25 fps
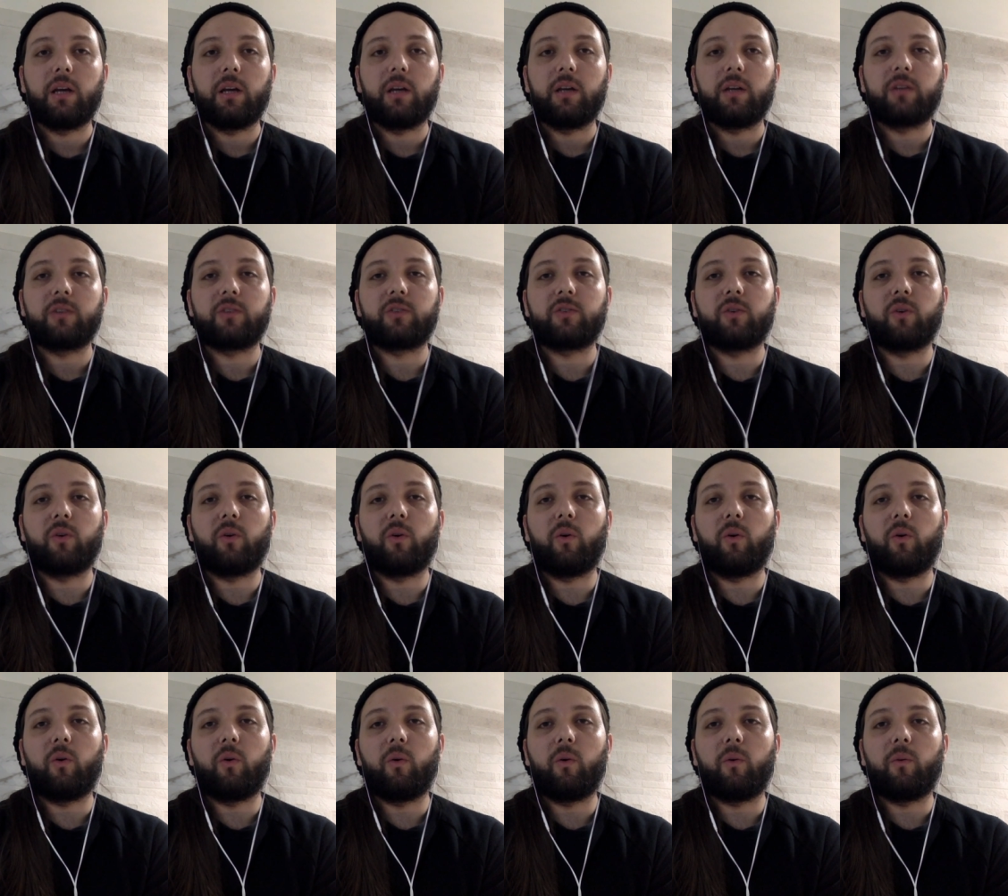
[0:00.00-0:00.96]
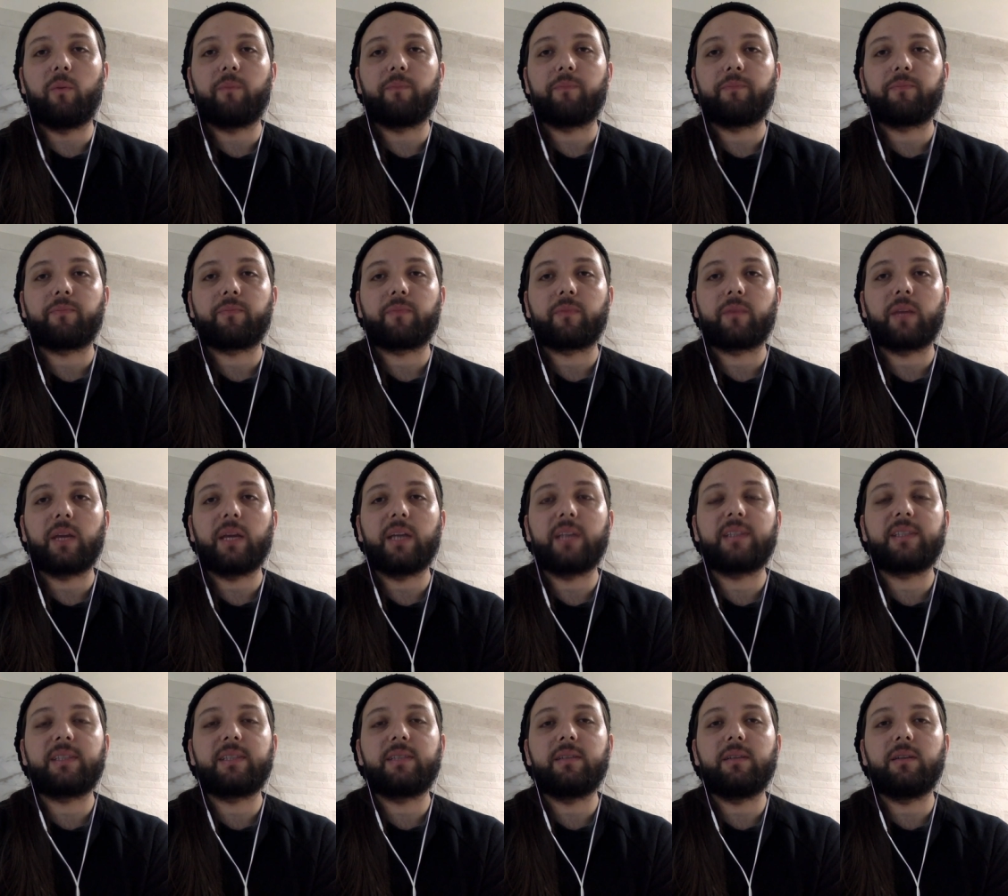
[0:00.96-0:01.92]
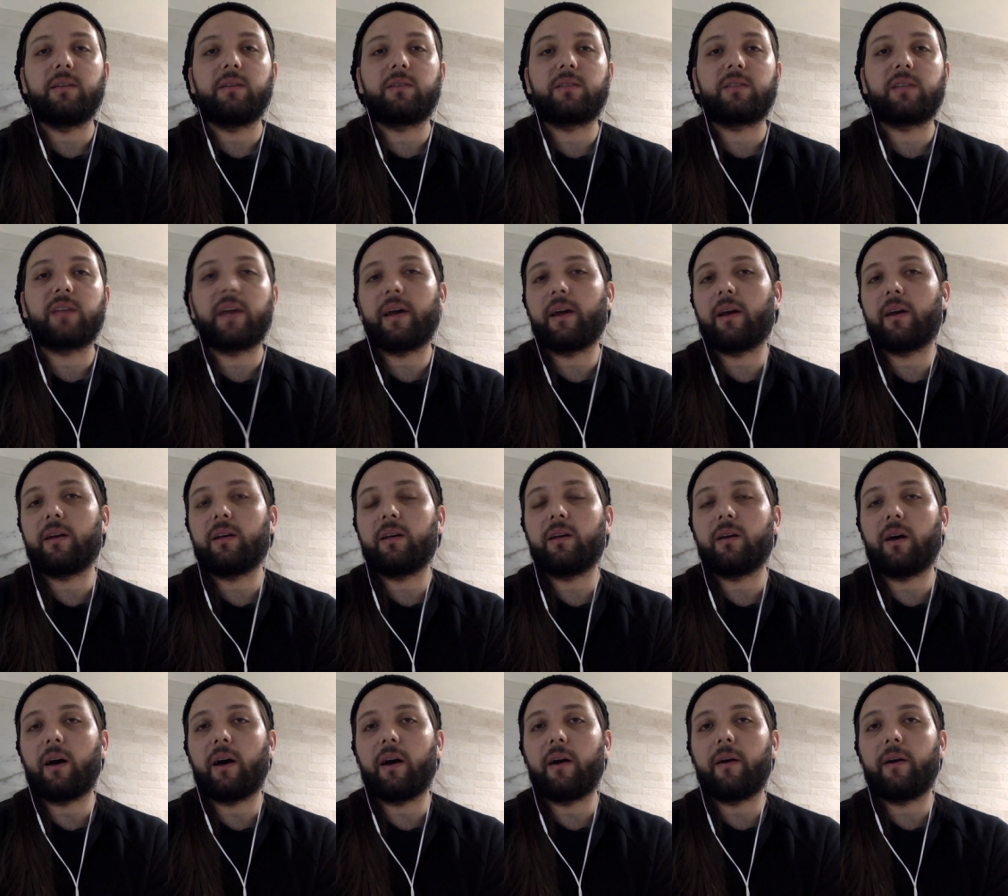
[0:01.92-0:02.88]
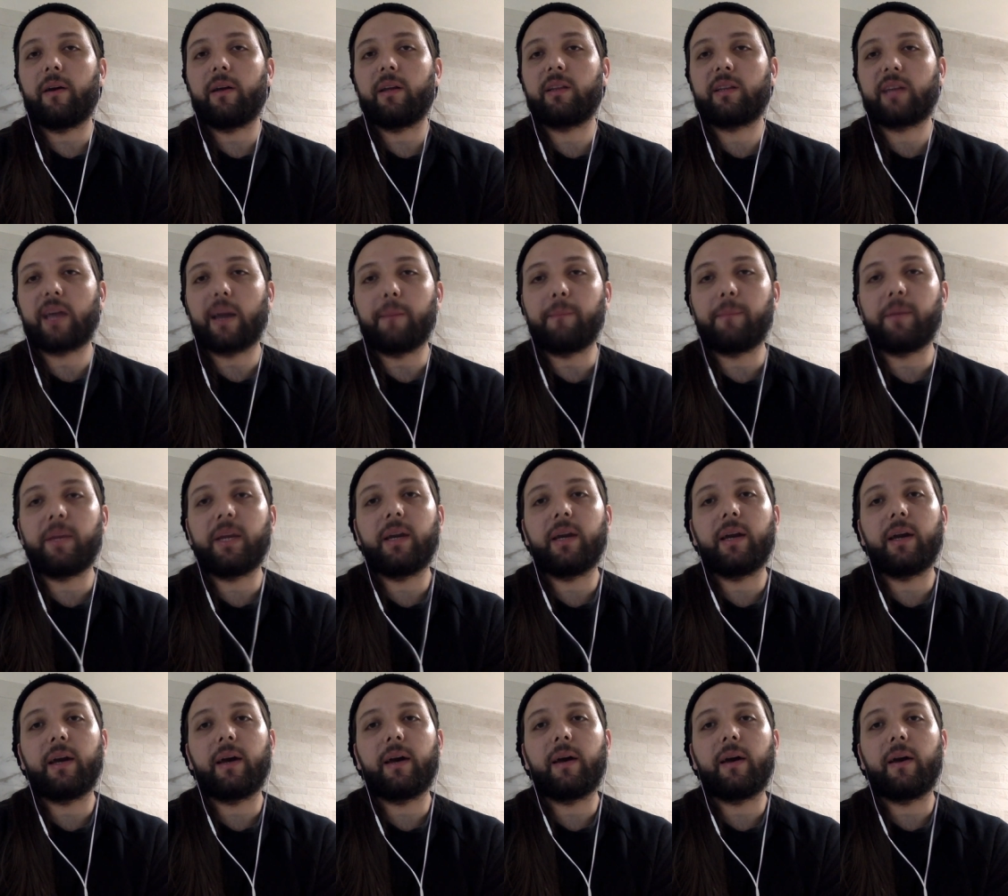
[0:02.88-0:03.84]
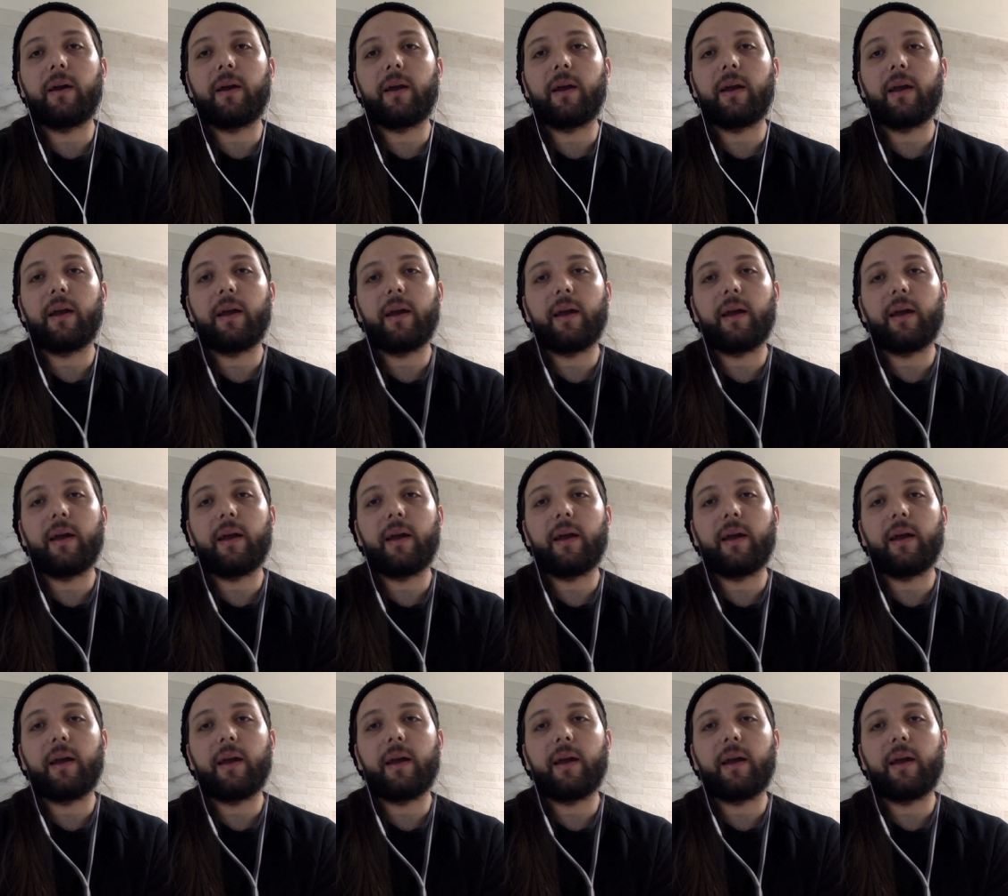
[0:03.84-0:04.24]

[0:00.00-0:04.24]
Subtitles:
So it can be a